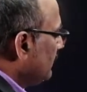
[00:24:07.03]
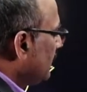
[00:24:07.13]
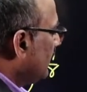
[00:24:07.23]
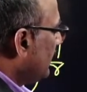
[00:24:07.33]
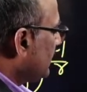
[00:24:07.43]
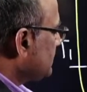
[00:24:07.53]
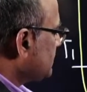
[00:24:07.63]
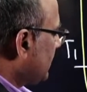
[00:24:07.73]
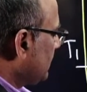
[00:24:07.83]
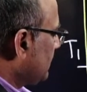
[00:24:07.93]
let us
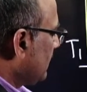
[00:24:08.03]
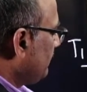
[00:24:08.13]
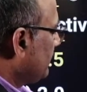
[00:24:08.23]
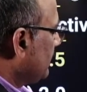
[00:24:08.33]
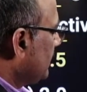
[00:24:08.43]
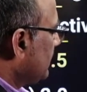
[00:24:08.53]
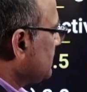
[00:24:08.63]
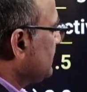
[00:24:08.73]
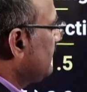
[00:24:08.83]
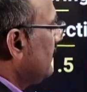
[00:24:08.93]

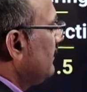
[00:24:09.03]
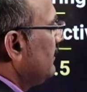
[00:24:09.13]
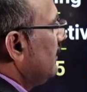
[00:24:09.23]
see the